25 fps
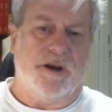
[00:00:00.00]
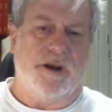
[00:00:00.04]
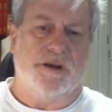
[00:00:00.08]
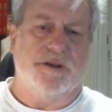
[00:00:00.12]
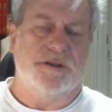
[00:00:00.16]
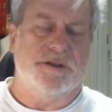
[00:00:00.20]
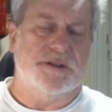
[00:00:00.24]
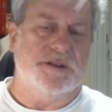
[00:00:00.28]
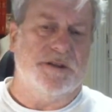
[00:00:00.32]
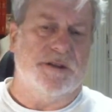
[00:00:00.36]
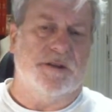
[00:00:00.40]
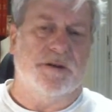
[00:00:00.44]
I
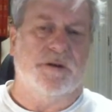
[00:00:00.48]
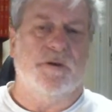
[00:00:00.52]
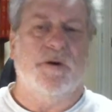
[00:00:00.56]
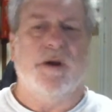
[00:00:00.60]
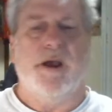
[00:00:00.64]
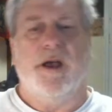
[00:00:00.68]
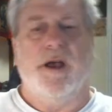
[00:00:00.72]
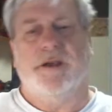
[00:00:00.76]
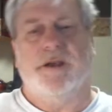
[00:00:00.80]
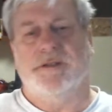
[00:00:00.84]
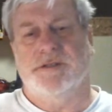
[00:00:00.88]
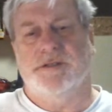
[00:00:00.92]
could see the
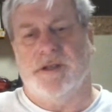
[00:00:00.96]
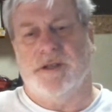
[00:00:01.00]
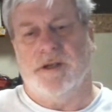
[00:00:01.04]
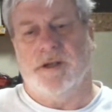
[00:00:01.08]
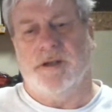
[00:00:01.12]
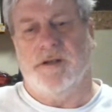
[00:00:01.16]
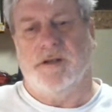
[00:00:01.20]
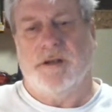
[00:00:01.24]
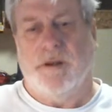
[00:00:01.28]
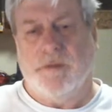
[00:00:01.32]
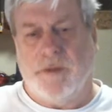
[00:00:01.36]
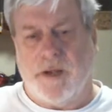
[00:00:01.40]
cracks in
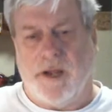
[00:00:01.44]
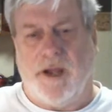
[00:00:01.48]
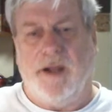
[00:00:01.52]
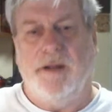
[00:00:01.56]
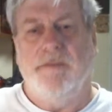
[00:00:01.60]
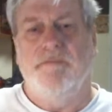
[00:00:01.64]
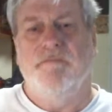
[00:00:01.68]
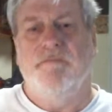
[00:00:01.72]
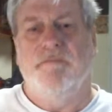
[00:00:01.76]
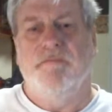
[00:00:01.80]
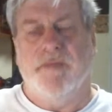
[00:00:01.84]
it. Okay,